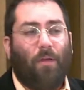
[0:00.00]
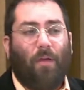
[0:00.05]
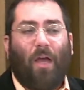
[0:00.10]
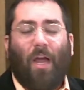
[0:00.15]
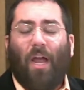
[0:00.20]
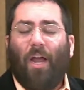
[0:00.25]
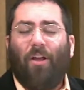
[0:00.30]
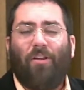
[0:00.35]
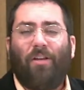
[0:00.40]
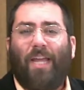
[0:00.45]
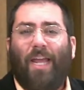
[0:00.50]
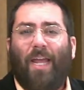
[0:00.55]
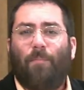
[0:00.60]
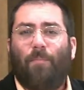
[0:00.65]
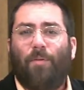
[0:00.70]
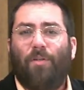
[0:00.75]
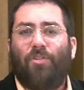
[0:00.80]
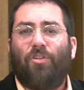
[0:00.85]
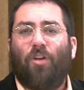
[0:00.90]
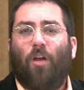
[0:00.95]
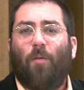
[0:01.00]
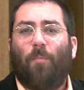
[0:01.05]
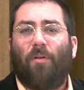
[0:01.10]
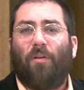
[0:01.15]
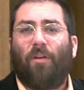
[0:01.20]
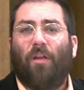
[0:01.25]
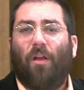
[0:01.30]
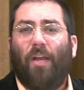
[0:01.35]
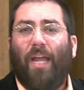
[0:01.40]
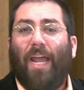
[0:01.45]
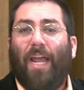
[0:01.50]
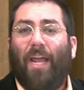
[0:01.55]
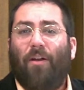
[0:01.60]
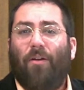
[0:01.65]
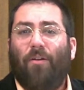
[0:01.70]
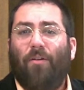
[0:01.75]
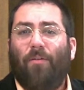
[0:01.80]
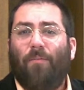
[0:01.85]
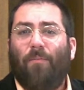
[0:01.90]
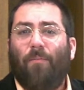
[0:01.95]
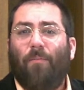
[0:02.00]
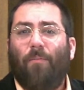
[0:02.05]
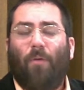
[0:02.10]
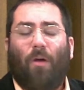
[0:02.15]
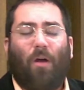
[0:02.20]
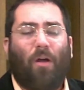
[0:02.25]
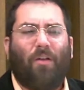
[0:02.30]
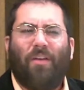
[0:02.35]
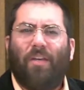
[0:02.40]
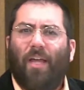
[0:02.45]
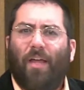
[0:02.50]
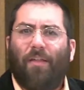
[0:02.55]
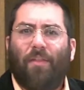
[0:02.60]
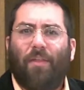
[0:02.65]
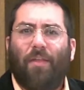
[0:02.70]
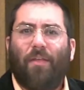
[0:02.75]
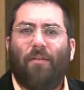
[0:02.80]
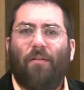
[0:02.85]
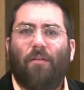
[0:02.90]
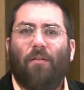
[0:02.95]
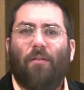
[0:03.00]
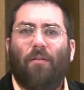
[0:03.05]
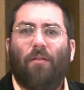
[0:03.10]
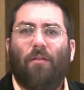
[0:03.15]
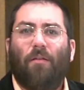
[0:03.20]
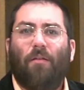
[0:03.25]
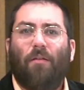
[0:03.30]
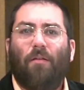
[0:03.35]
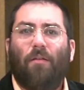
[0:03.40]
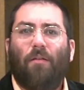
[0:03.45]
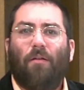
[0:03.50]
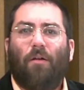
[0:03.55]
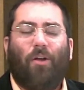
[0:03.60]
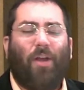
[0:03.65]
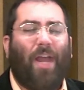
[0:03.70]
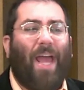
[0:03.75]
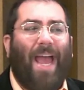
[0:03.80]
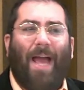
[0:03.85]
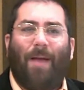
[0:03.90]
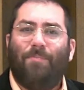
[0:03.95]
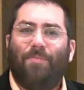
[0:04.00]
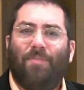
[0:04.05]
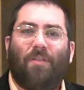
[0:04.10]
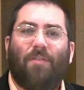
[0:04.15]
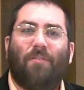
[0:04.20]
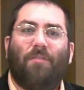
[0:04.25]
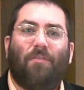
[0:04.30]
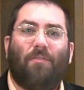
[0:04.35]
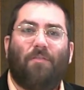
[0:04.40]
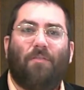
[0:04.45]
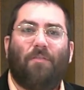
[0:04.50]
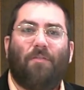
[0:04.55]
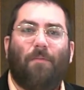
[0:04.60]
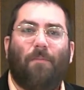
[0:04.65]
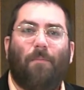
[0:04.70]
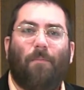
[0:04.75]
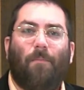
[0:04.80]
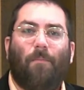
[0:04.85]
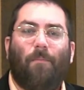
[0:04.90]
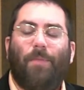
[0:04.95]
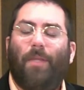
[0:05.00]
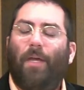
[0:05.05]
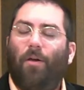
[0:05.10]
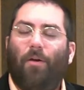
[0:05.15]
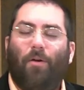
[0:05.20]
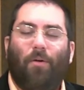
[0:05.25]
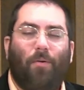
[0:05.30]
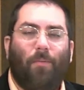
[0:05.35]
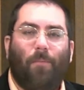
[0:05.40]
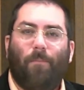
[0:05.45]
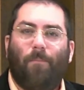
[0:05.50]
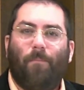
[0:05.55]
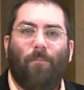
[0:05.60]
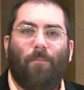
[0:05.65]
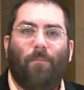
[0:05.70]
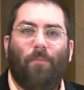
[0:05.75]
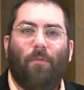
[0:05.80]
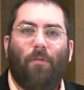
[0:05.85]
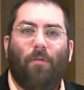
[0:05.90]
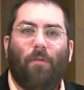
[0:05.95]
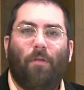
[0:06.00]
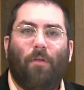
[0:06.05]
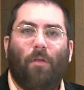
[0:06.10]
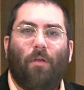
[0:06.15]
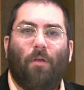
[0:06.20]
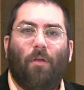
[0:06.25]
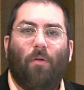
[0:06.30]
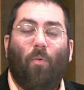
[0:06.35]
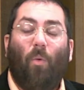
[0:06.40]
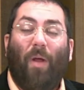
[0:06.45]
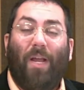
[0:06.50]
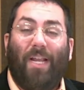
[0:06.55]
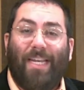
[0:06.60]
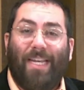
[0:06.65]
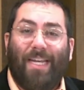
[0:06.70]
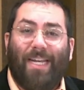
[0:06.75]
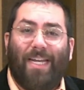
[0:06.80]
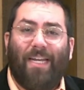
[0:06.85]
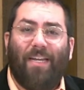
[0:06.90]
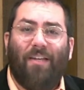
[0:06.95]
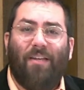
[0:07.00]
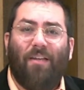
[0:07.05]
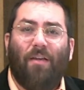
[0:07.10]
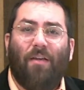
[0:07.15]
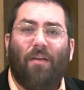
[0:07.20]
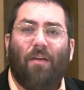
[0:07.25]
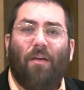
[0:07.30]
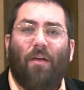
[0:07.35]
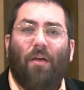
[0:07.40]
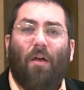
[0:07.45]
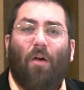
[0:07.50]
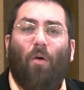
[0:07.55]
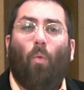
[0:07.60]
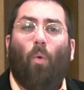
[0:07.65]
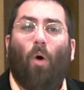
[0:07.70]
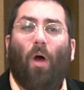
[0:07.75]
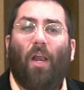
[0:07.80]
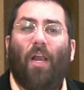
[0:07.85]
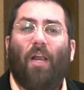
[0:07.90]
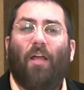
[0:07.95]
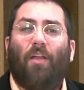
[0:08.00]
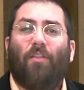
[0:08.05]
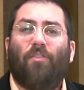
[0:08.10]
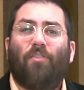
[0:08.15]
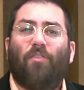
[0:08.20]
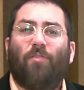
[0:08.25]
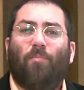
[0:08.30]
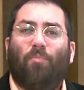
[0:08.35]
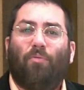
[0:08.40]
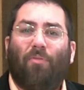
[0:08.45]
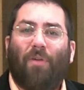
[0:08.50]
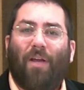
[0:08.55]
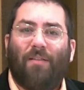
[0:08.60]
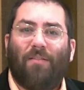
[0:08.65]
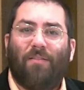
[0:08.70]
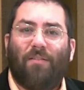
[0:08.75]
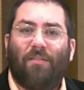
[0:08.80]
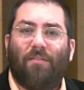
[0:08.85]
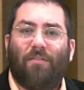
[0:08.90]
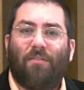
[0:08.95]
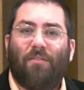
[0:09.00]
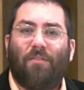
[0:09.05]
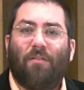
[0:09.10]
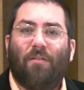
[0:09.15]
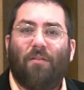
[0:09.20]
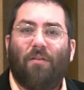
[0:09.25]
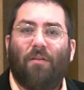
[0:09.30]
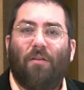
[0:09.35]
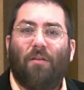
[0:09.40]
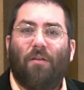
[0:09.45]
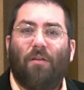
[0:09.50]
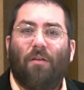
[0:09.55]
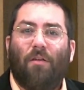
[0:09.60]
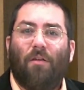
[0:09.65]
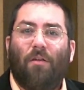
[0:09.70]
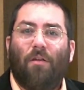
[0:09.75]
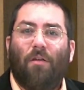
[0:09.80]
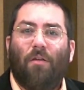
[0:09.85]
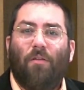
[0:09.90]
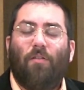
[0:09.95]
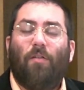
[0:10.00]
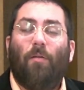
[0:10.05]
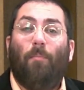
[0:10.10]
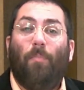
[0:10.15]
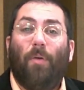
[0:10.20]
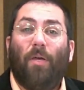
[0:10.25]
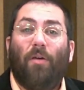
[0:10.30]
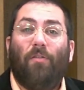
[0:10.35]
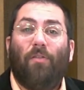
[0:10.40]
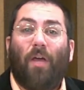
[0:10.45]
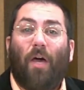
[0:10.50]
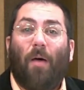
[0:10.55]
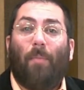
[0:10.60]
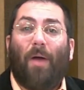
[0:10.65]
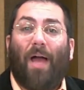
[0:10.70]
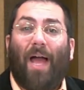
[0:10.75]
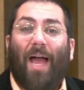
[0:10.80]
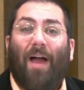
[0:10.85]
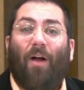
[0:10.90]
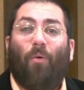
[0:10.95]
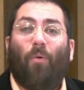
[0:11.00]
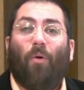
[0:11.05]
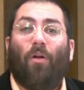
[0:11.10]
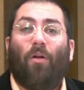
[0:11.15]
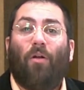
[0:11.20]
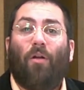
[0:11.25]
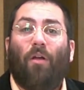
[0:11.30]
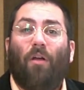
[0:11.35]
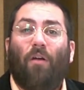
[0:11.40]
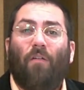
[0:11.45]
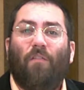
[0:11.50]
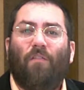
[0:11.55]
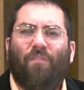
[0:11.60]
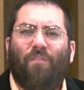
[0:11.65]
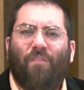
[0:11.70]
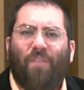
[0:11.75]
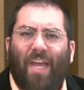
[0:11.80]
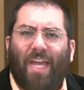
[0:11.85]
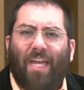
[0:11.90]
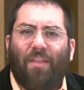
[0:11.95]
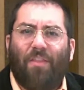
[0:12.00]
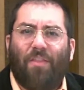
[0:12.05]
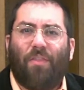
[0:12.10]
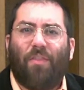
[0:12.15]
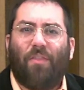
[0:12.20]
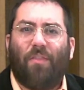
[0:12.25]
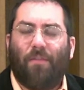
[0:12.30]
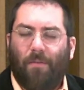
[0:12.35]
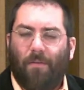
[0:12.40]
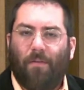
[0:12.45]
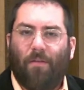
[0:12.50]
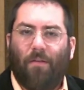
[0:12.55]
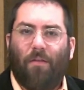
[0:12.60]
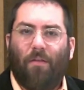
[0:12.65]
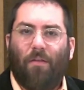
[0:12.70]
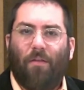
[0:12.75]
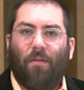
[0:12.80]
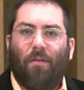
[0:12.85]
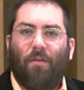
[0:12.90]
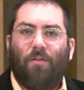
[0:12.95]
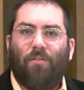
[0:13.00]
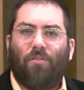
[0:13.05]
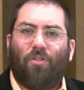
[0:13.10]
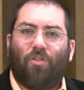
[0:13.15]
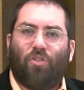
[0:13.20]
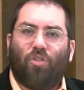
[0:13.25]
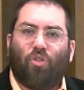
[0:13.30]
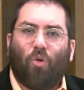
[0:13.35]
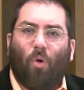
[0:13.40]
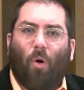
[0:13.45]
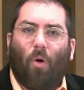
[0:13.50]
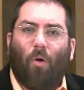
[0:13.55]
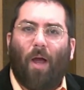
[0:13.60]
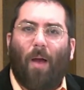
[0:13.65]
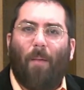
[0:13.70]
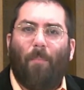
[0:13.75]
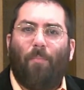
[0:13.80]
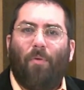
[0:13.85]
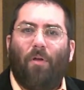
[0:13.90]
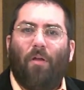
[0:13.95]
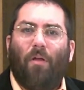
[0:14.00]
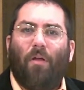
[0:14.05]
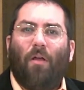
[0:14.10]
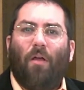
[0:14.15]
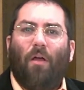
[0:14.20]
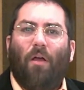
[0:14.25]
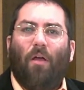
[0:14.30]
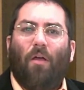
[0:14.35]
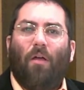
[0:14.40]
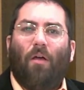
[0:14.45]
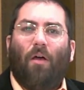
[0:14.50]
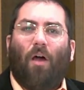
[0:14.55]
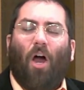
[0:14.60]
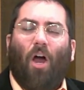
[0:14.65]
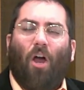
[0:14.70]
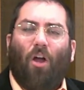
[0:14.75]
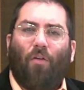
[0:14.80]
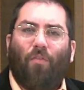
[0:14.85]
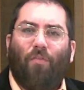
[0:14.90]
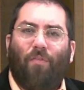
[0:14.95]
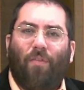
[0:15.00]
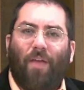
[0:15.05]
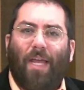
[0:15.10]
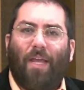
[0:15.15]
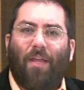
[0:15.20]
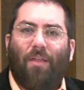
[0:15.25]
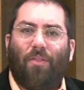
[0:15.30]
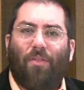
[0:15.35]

Iron can't be sharpened on air, on nothing, on absence. No. We need one another's presence to build up our faith to shore up our faith.